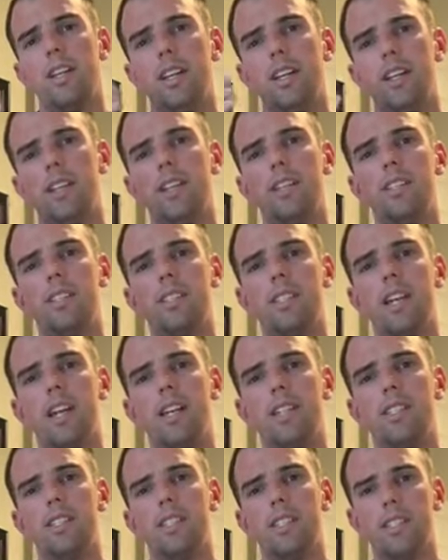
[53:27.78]
in these
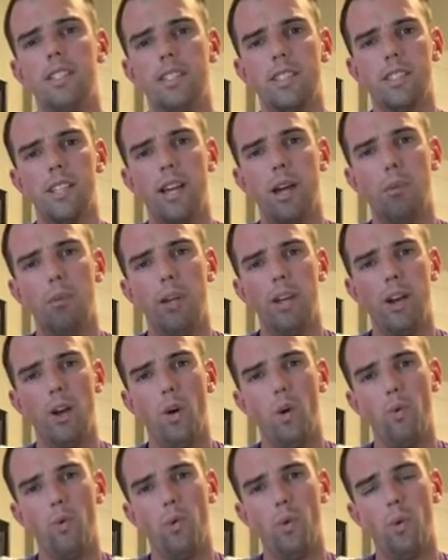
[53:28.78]
cases can be
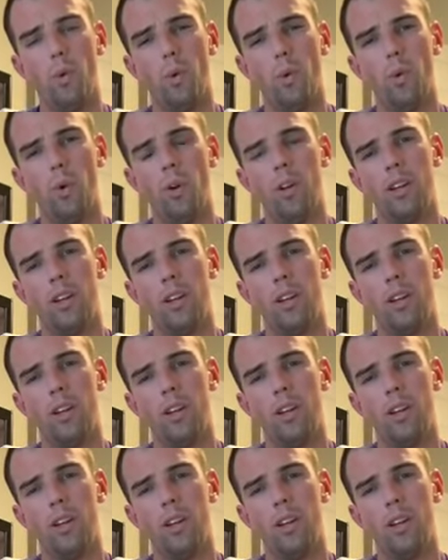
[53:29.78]
helpful.